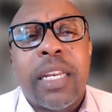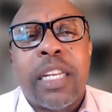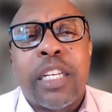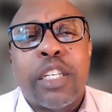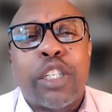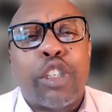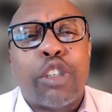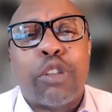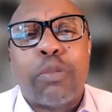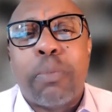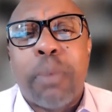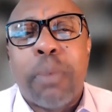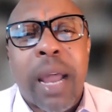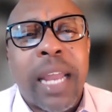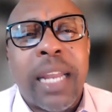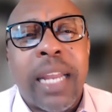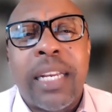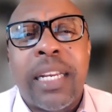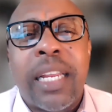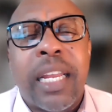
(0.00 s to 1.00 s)

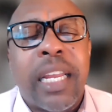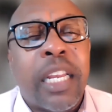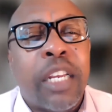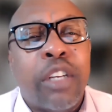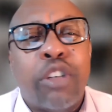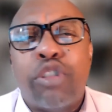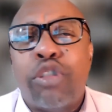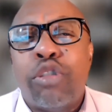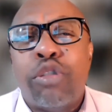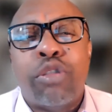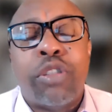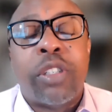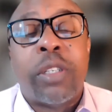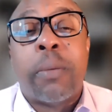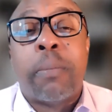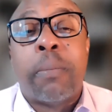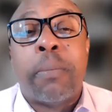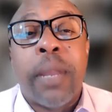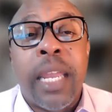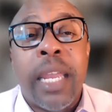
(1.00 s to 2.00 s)
Despite the
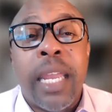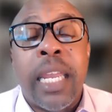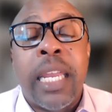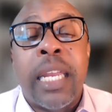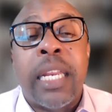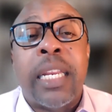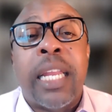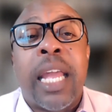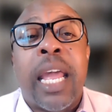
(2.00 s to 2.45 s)
issues, the pain,